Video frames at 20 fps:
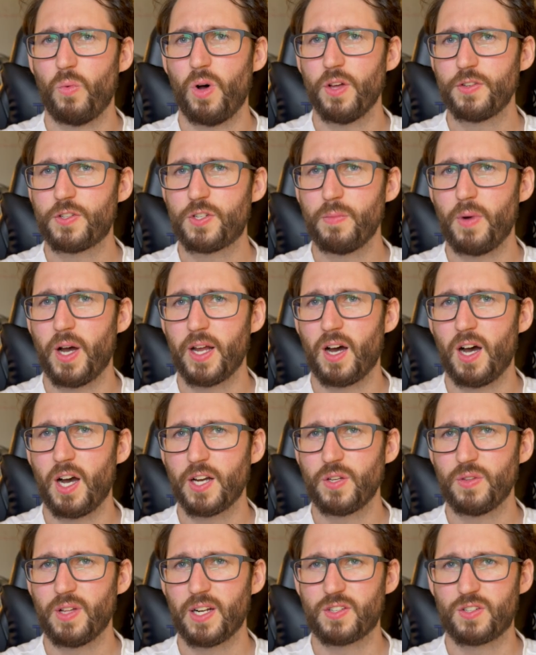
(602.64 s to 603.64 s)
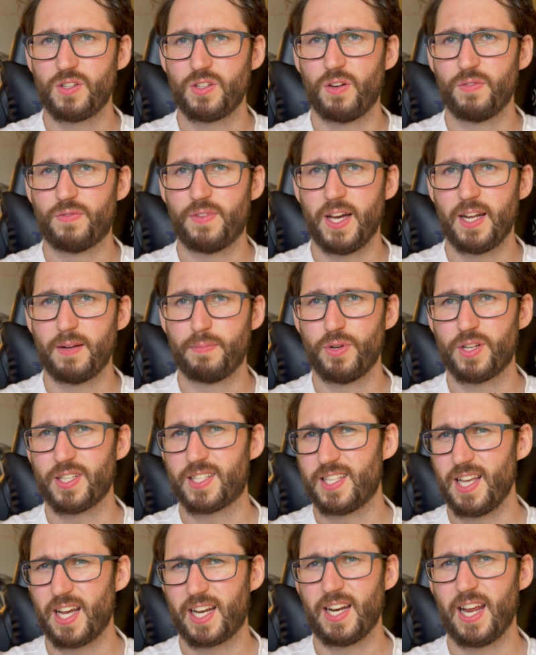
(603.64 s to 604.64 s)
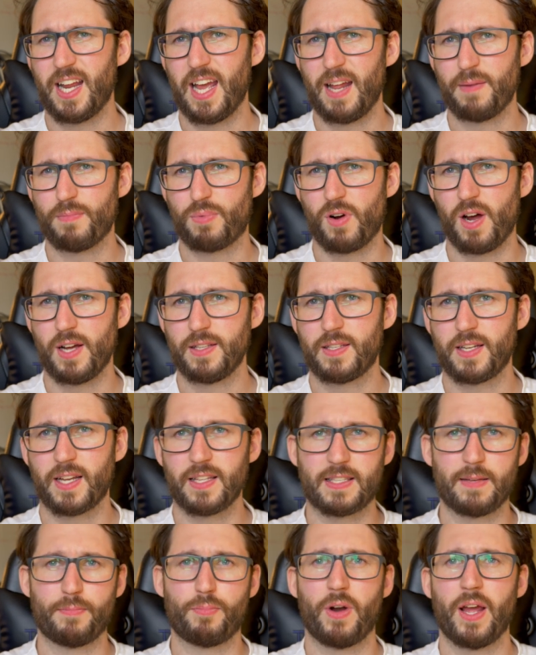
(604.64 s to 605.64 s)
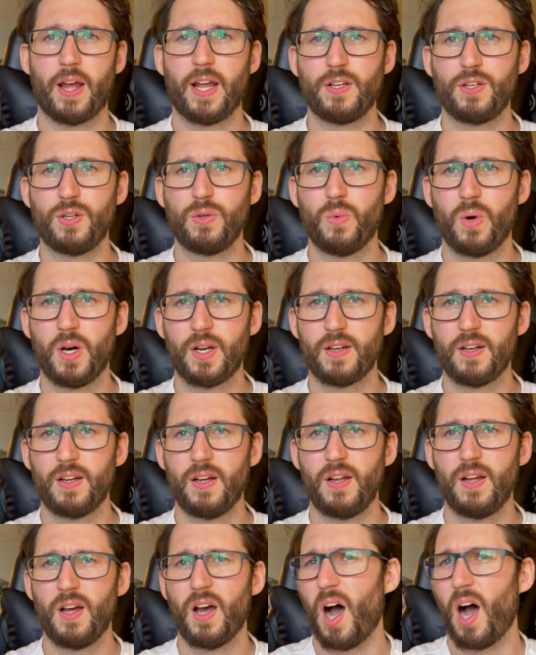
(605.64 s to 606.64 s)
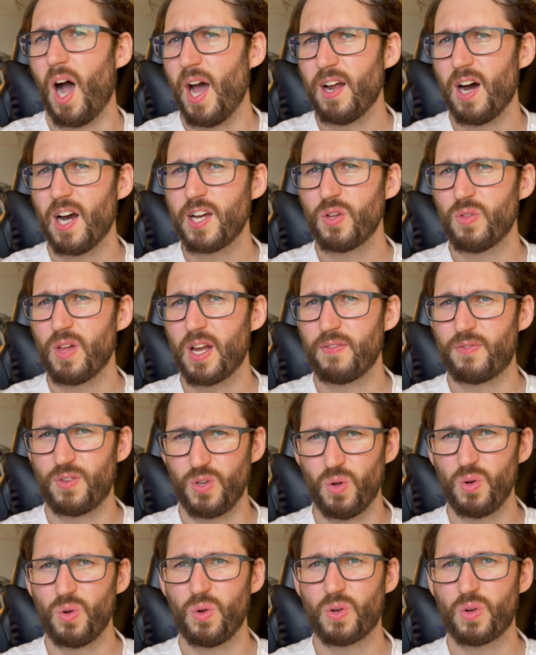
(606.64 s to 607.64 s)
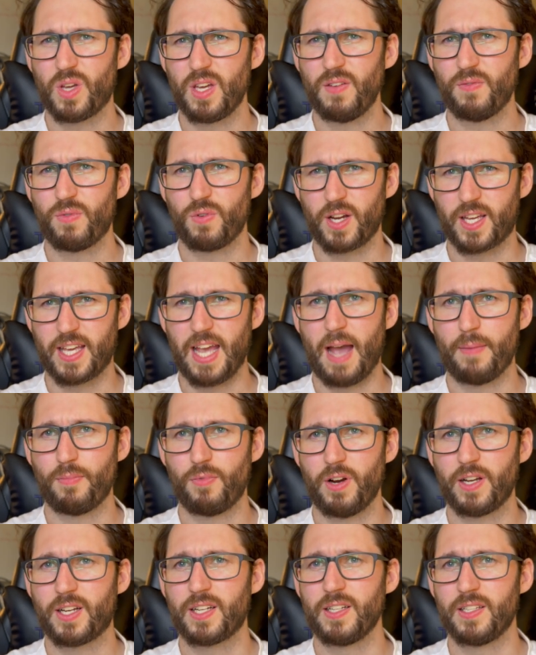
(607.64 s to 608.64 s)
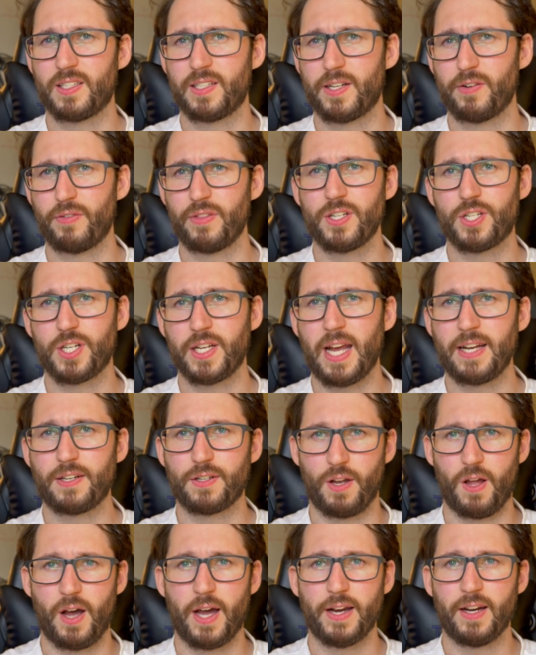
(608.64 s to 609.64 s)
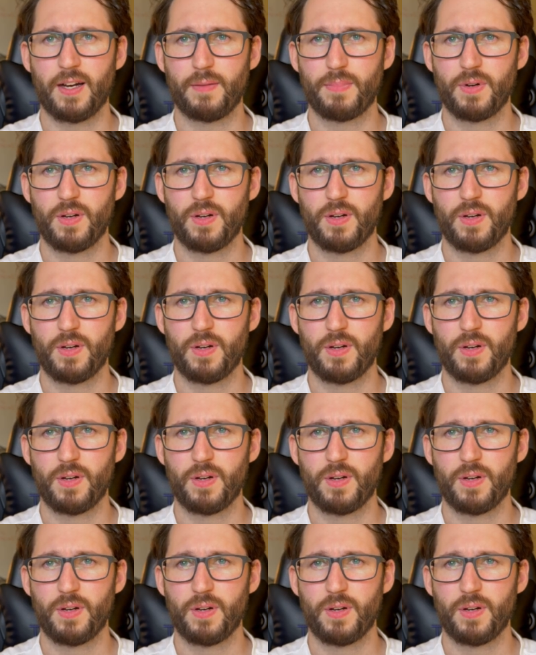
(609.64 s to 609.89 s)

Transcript: Whilst you might argue that it's not fair to put a second-hand price against a brand new one, I'd argue that if you're looking for a camera considering the GH lineup,